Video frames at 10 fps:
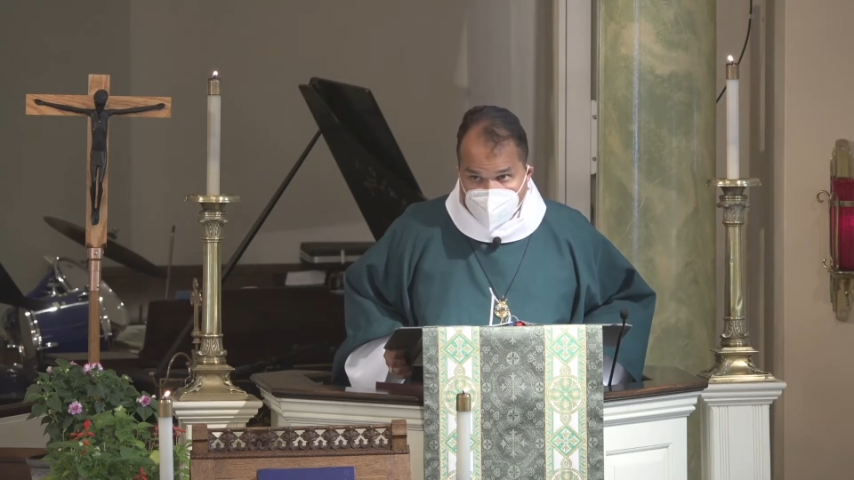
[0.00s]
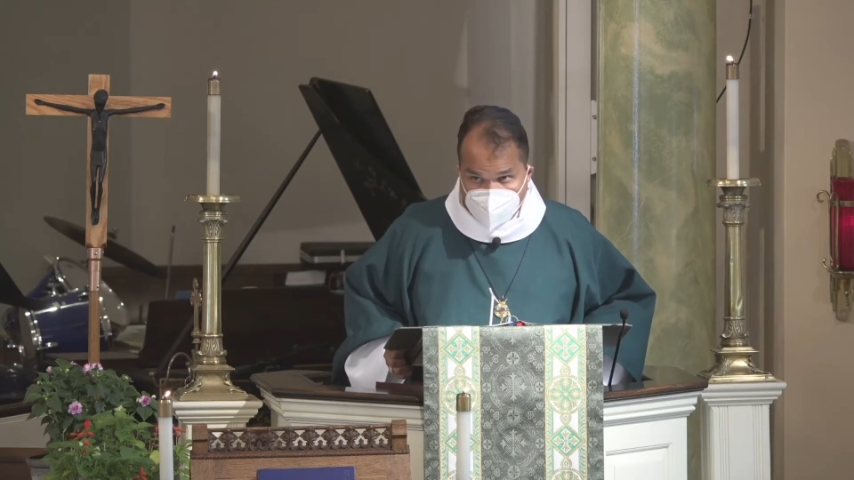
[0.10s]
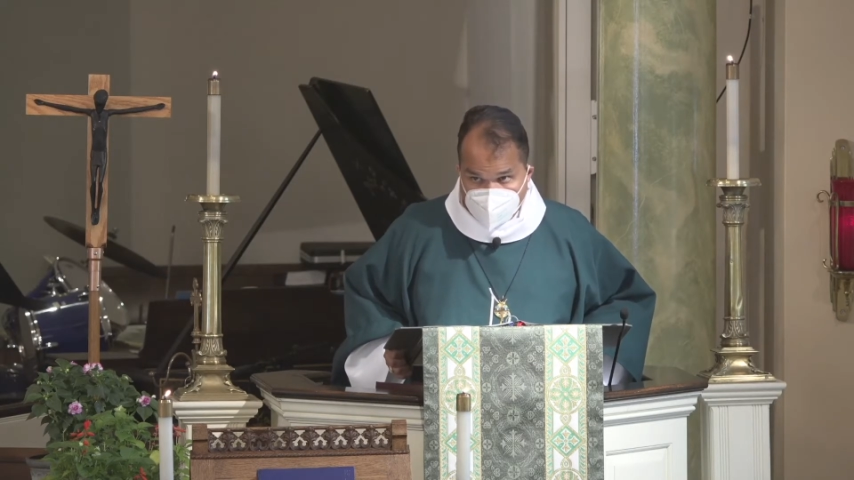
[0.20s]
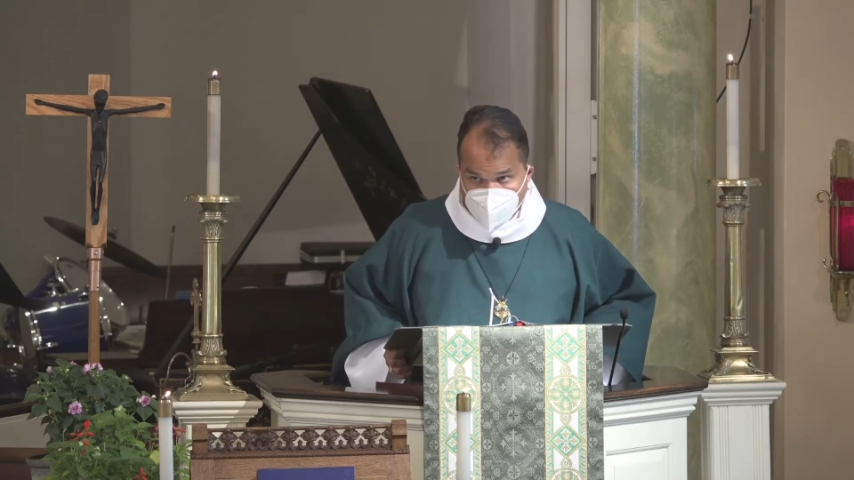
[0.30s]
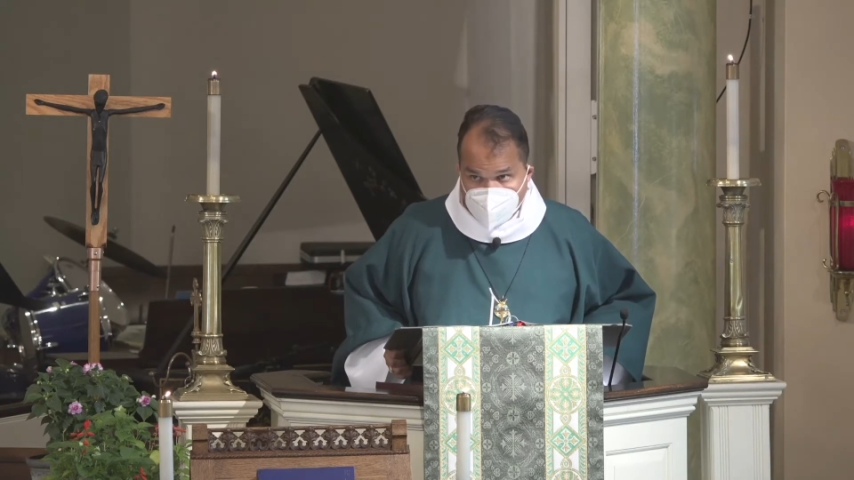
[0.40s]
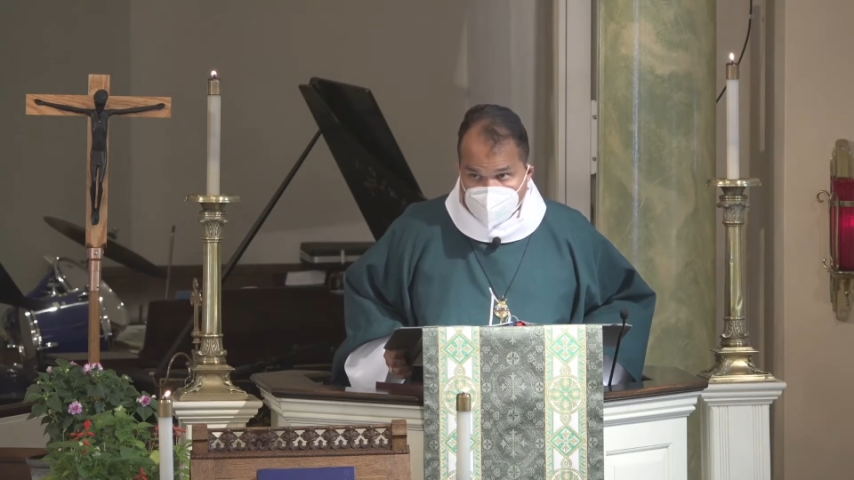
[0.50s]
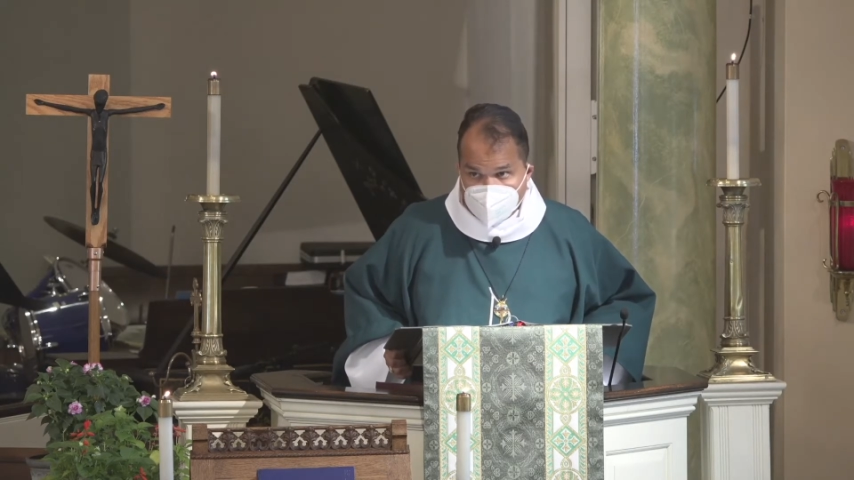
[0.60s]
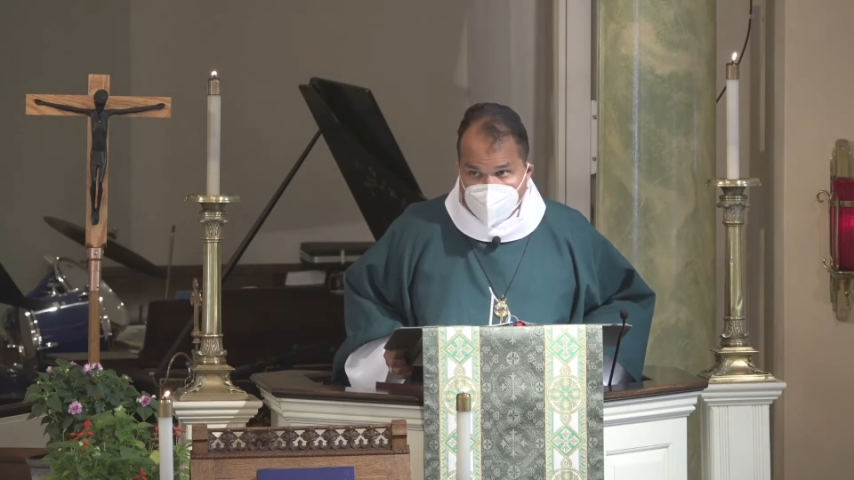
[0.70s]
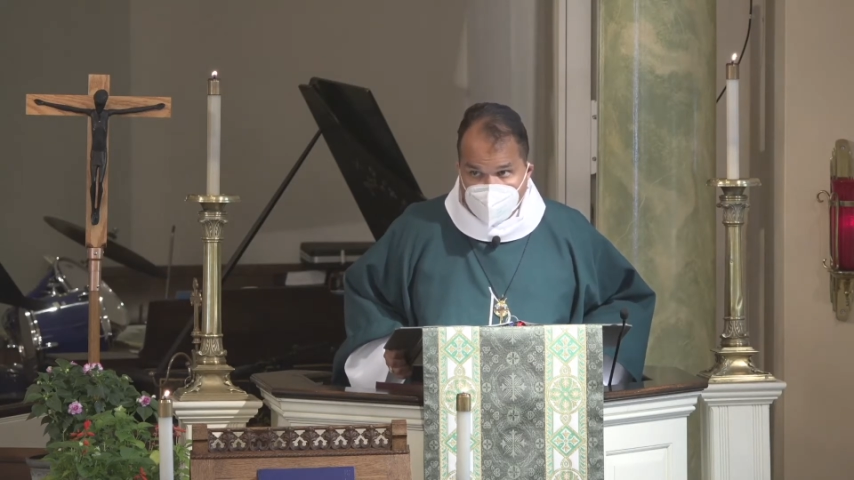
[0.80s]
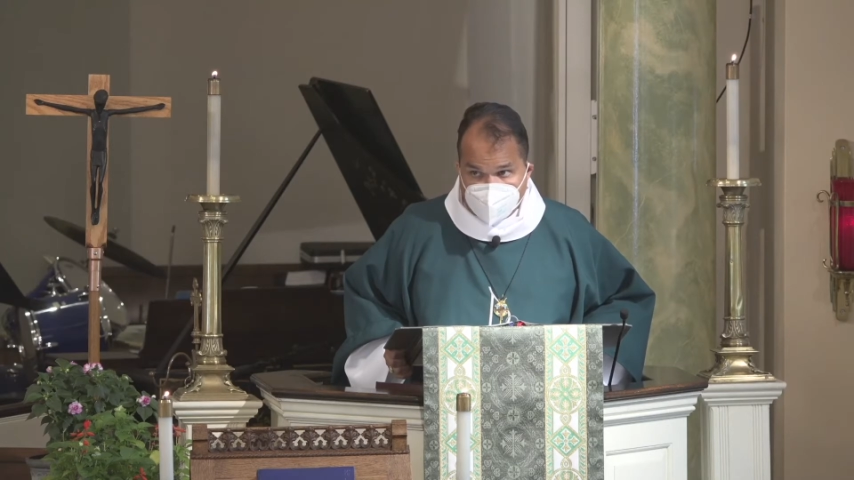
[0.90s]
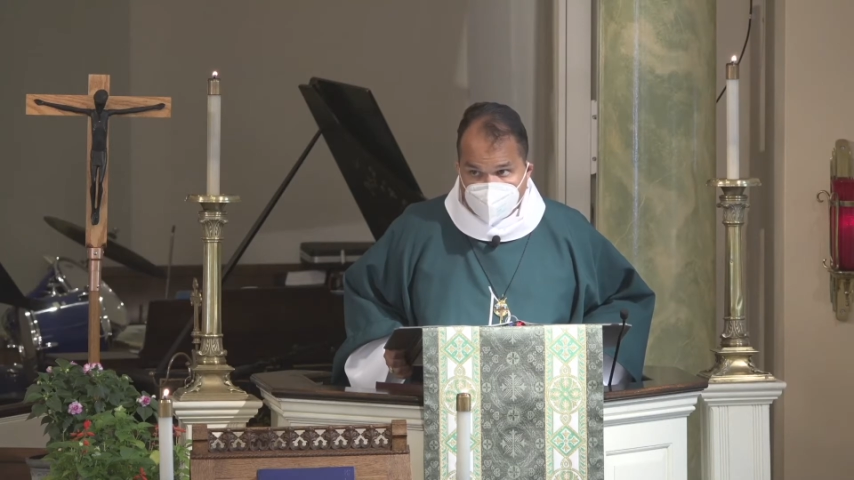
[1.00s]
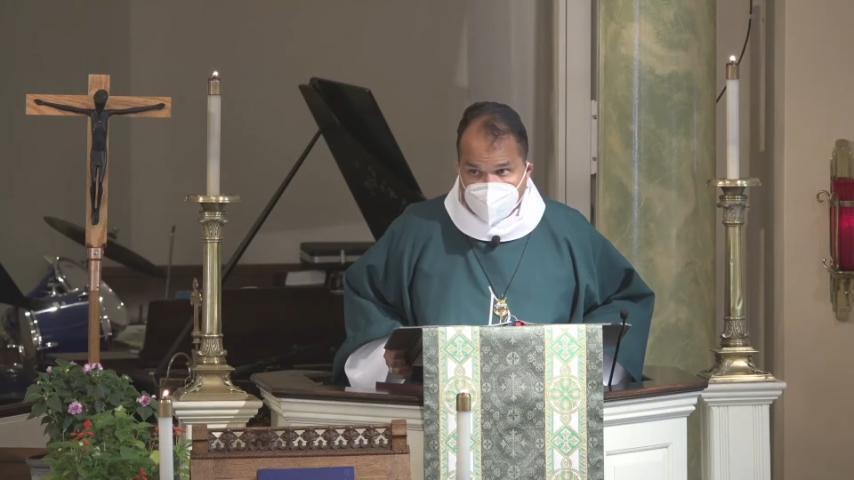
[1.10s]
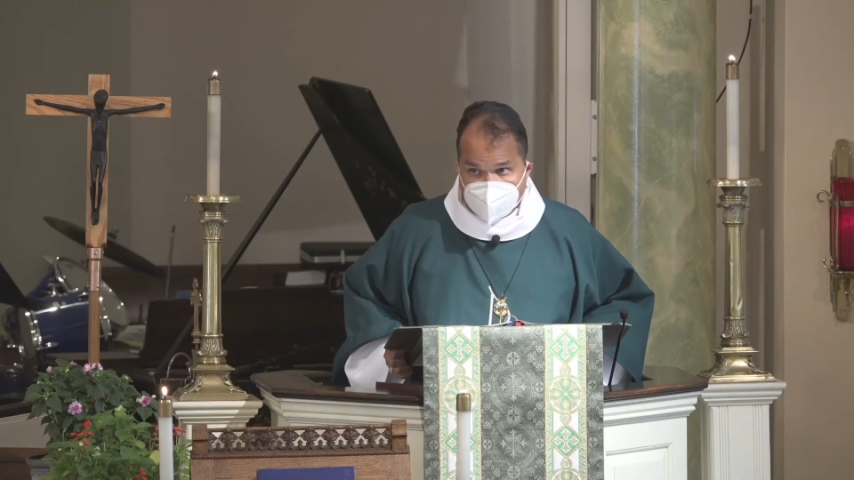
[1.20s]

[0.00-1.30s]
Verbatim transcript: door, my friends,